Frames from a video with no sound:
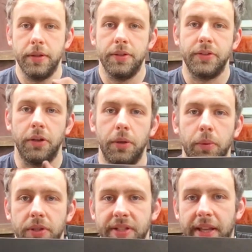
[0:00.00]
So it
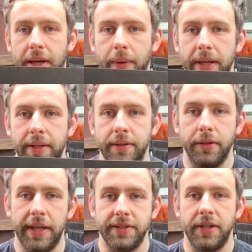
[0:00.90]
would have sat that way
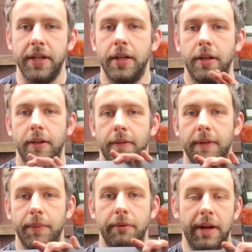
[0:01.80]
on that side,
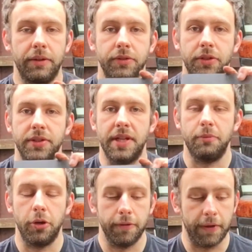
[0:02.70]
flip it around, you've got the same
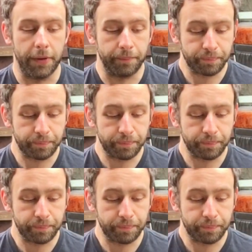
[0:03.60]
profile.